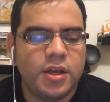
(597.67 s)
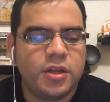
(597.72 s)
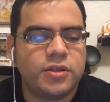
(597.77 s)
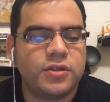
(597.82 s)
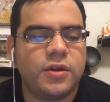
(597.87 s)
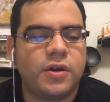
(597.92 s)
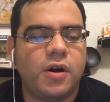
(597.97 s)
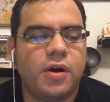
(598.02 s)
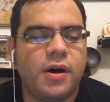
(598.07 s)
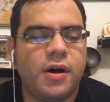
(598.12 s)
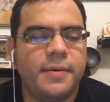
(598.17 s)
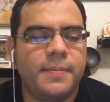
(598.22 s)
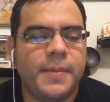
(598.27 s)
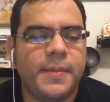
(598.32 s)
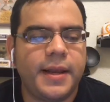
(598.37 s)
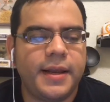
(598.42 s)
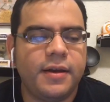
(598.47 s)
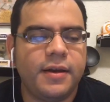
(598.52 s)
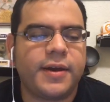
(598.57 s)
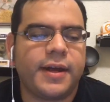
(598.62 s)
So,
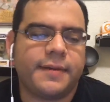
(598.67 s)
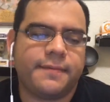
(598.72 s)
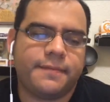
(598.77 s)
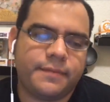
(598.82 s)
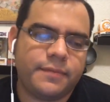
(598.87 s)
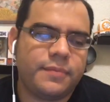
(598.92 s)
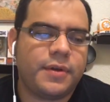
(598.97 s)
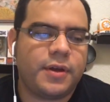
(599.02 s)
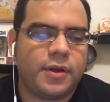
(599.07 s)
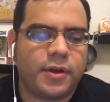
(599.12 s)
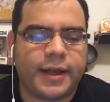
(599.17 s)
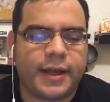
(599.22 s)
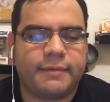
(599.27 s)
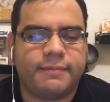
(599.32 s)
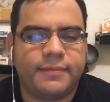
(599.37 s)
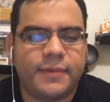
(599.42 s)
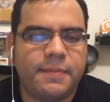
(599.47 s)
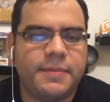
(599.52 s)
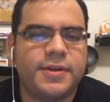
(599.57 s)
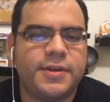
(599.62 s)
okay.
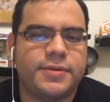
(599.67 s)
Let me